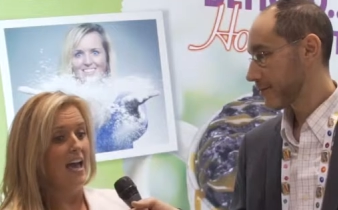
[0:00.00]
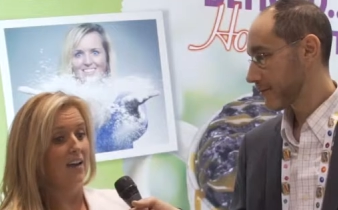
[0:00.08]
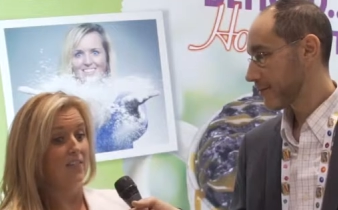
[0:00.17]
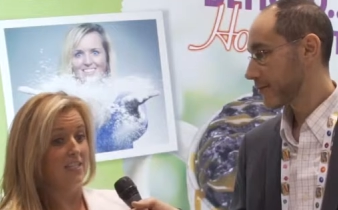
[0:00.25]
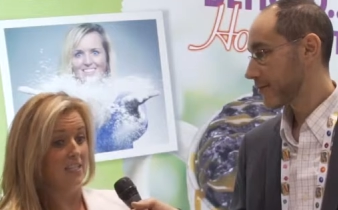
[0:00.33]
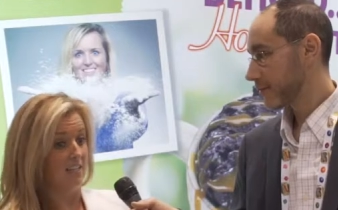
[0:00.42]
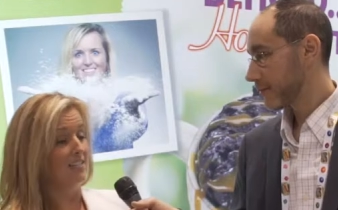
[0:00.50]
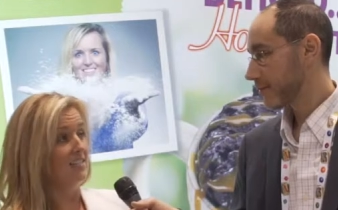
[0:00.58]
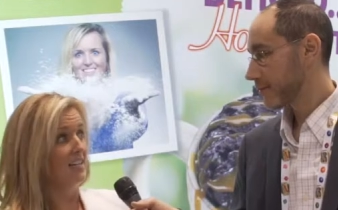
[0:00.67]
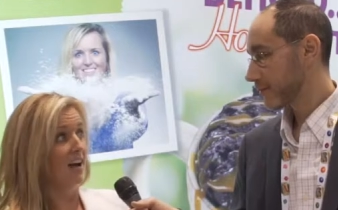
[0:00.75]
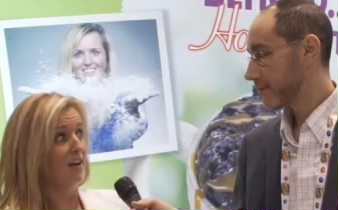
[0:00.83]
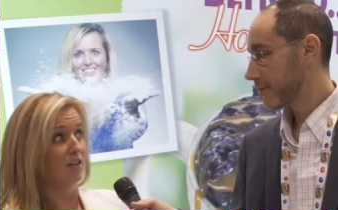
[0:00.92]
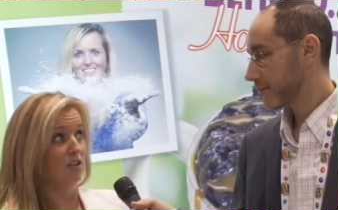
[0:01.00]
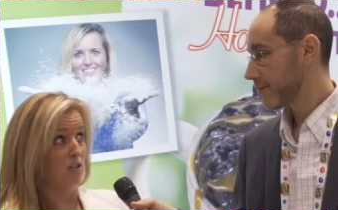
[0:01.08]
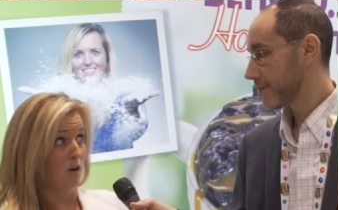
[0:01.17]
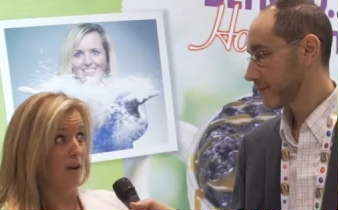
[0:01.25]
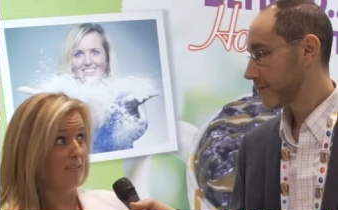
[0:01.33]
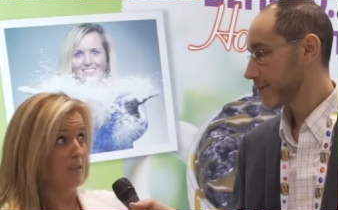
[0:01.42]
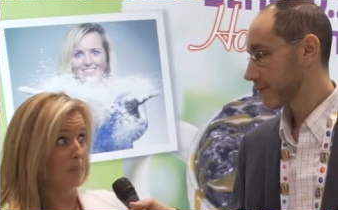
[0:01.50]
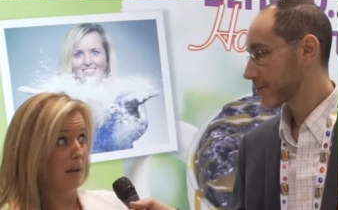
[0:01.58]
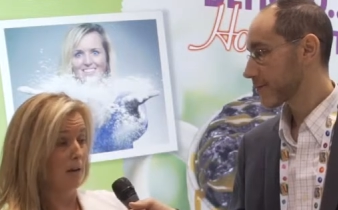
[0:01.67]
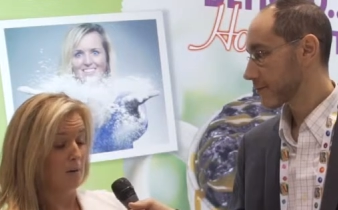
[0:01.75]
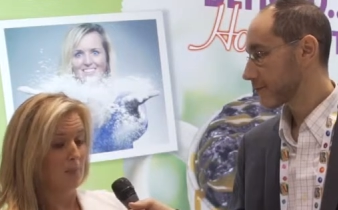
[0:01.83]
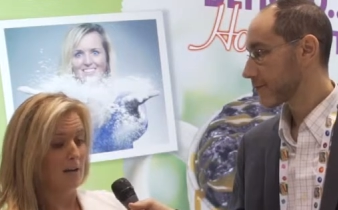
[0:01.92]
Speaker 1: And if it doesn't sell, you don't have to
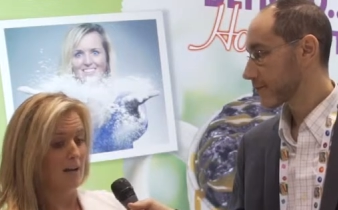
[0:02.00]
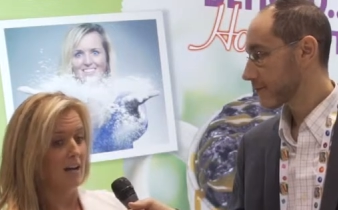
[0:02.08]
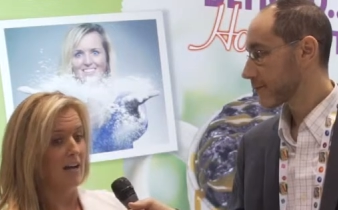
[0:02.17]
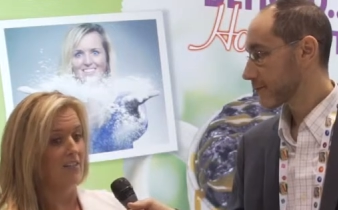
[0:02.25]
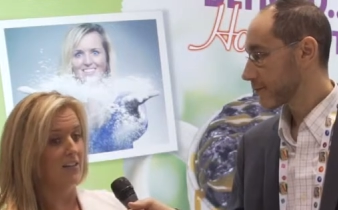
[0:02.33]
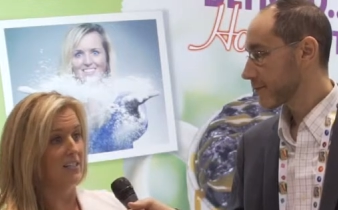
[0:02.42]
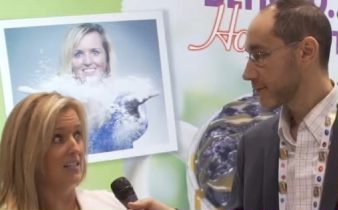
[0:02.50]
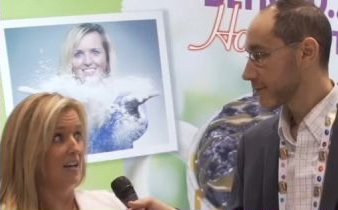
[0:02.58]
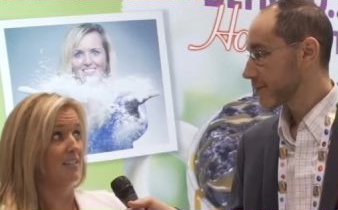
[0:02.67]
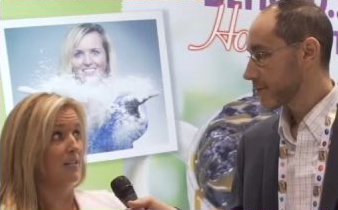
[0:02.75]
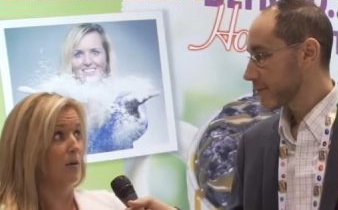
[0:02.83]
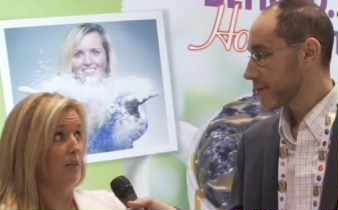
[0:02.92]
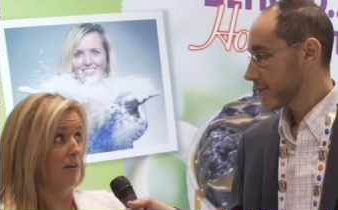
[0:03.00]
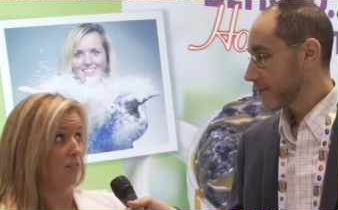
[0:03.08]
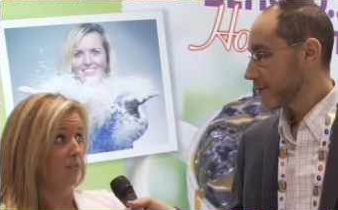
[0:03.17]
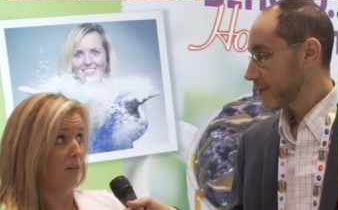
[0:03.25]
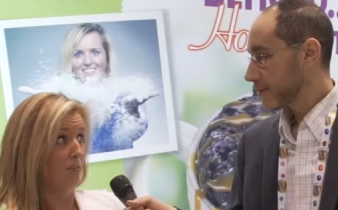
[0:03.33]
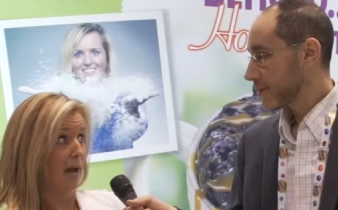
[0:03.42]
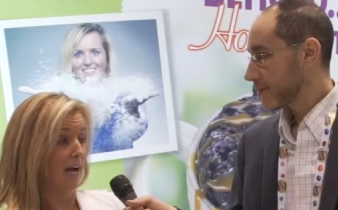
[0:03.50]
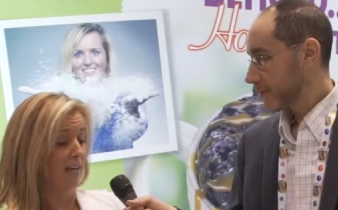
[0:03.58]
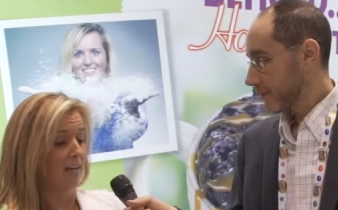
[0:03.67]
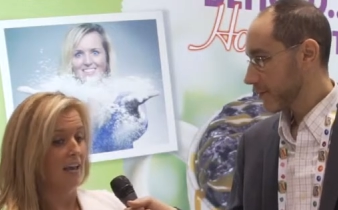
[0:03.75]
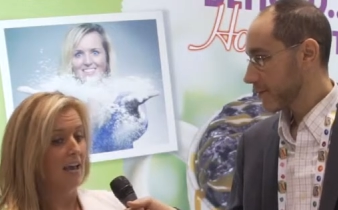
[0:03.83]
pay your bill. And if it does, I would love feedback.